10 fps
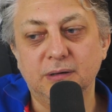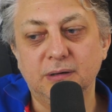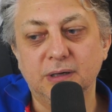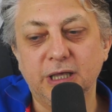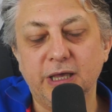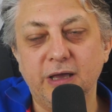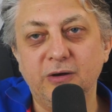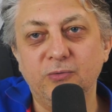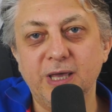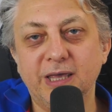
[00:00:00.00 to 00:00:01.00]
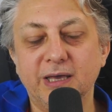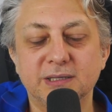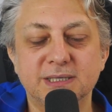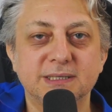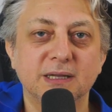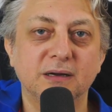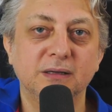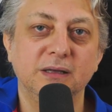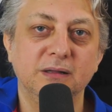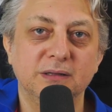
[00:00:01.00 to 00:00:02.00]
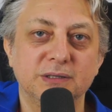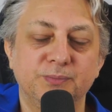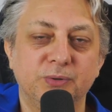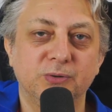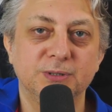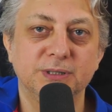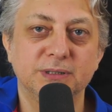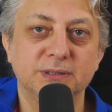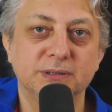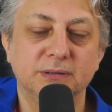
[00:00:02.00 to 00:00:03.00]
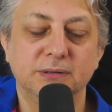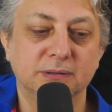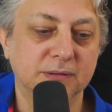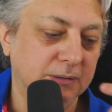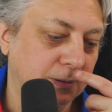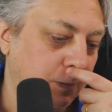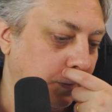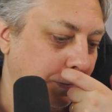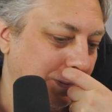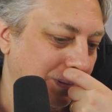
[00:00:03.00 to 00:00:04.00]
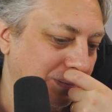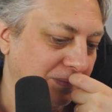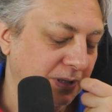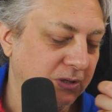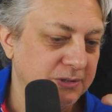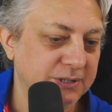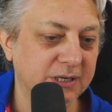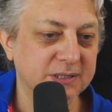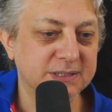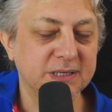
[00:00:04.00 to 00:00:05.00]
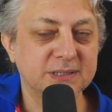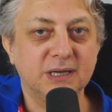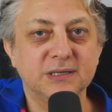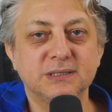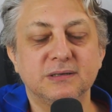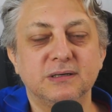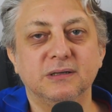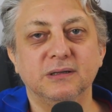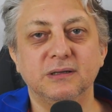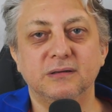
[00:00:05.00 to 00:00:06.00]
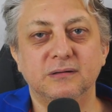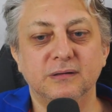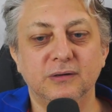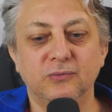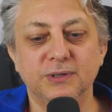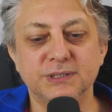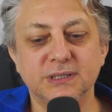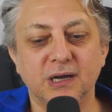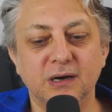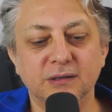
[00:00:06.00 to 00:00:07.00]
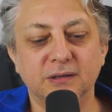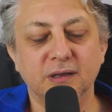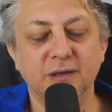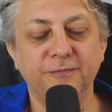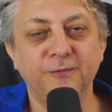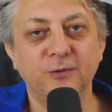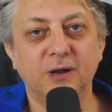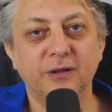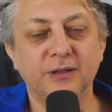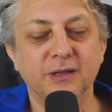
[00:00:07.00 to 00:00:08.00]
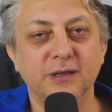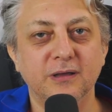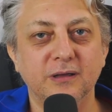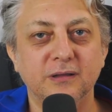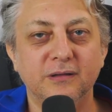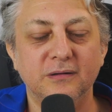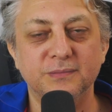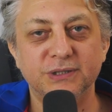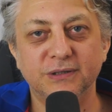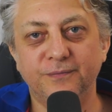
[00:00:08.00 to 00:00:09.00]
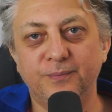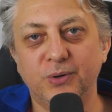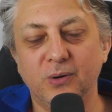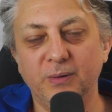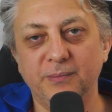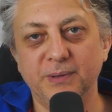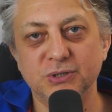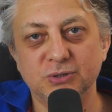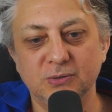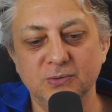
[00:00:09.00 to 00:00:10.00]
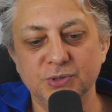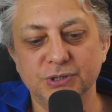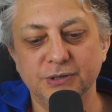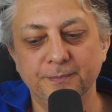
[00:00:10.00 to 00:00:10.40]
can we get stuck in this process? Because there's this uncertainty. We start, if you are thinking in terms of problem and solution,